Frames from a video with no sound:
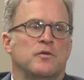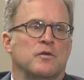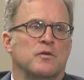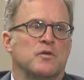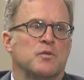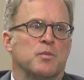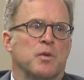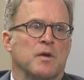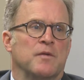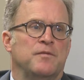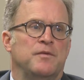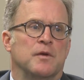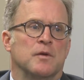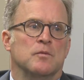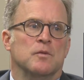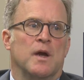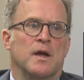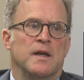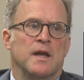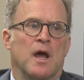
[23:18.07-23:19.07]
in Springfield
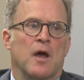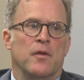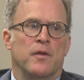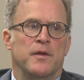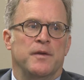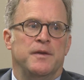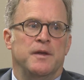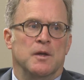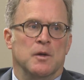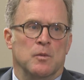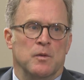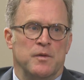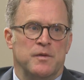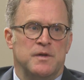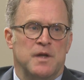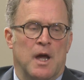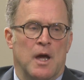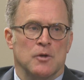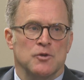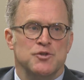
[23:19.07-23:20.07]
right now that deal with
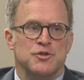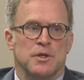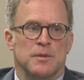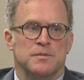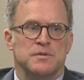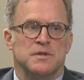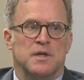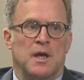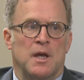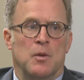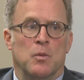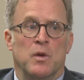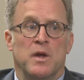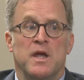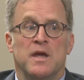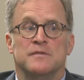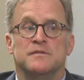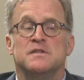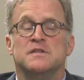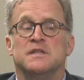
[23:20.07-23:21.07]
townships, and we
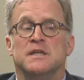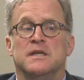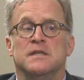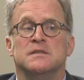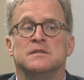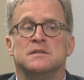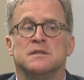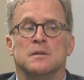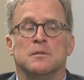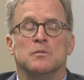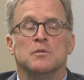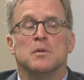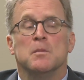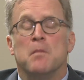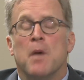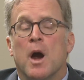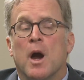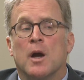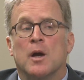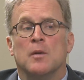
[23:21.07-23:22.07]
have seen some
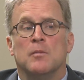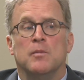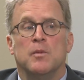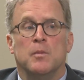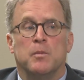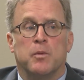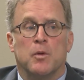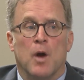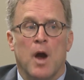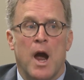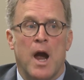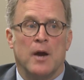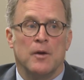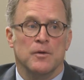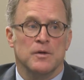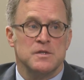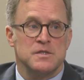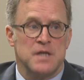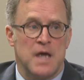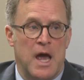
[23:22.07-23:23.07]
remarkable
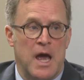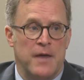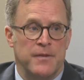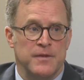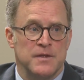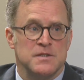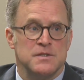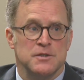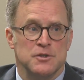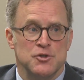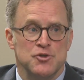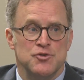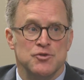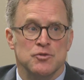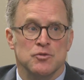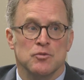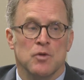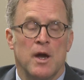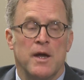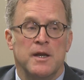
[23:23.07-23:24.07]
progress on this issue
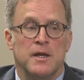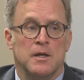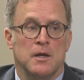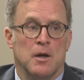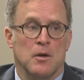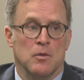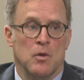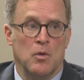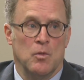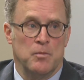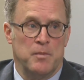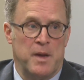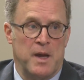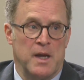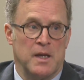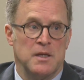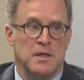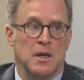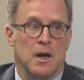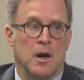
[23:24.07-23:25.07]
right in our own
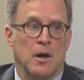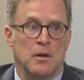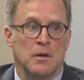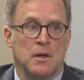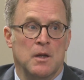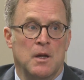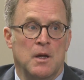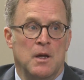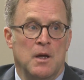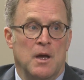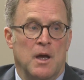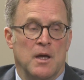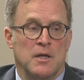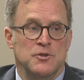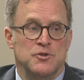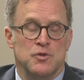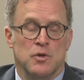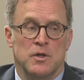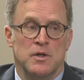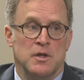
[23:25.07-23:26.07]
backyard. I
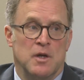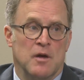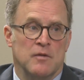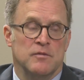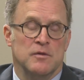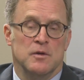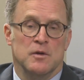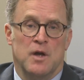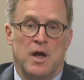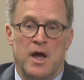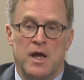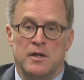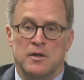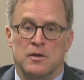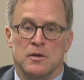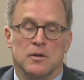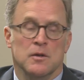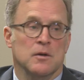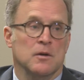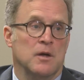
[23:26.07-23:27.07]
joined Governor
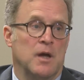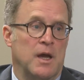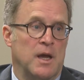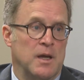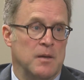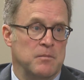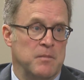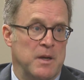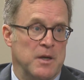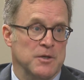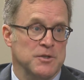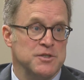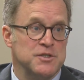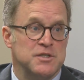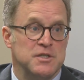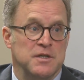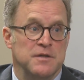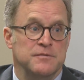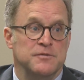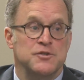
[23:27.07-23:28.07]
Edgar and Mayor
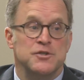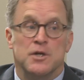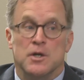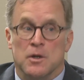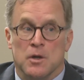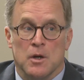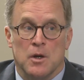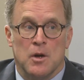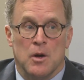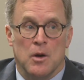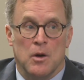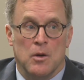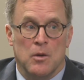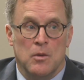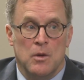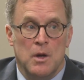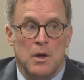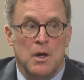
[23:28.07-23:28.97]
Steve Cherico,